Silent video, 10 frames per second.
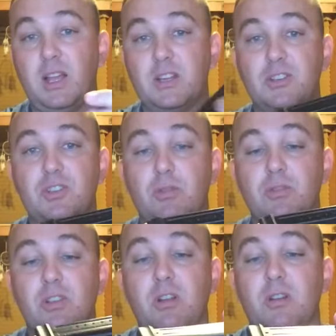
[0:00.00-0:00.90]
just so
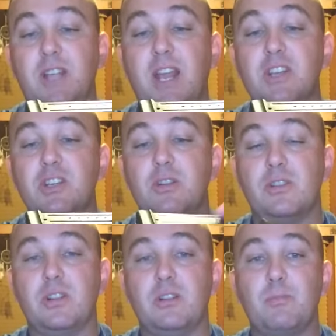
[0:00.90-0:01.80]
there's a little tension or
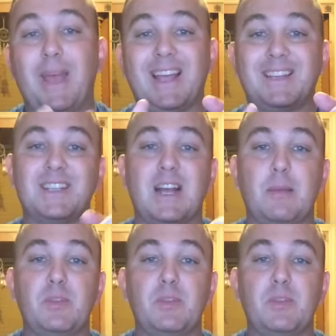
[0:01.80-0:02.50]
a little backstop.